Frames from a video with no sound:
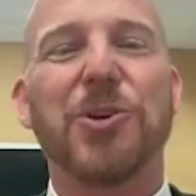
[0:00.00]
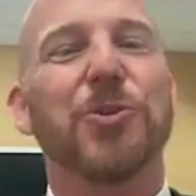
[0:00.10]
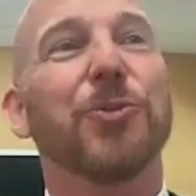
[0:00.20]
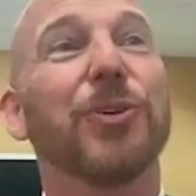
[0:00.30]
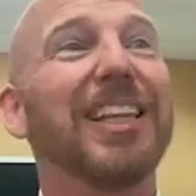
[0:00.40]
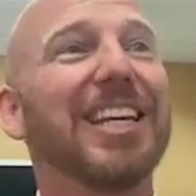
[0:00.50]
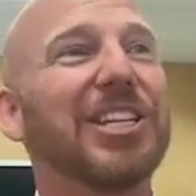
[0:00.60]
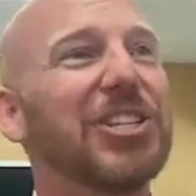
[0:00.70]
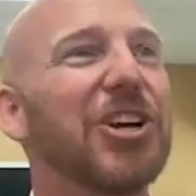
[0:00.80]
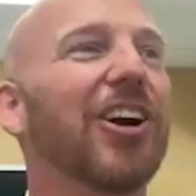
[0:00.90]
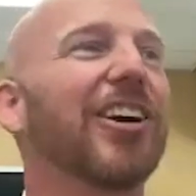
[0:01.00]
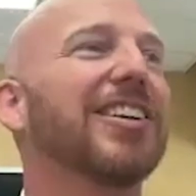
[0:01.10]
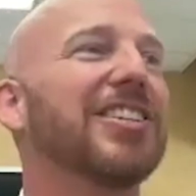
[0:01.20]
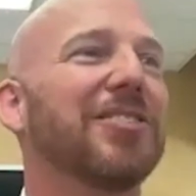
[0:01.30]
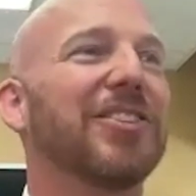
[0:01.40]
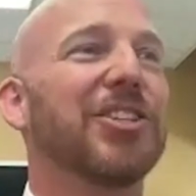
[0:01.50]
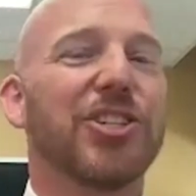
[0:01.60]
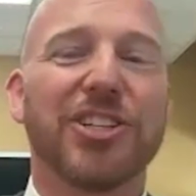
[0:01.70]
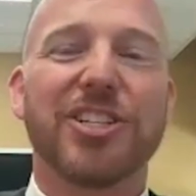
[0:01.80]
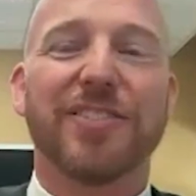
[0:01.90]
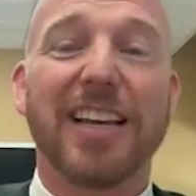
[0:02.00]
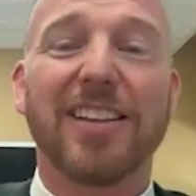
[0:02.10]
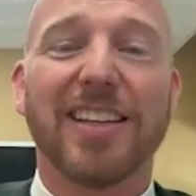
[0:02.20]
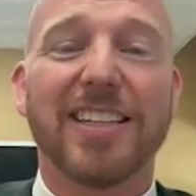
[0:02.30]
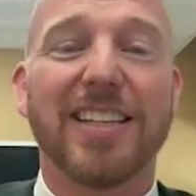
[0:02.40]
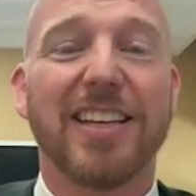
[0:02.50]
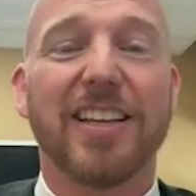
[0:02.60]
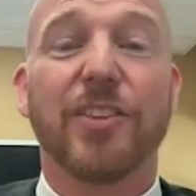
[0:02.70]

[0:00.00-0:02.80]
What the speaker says: really in charge of the Church of England,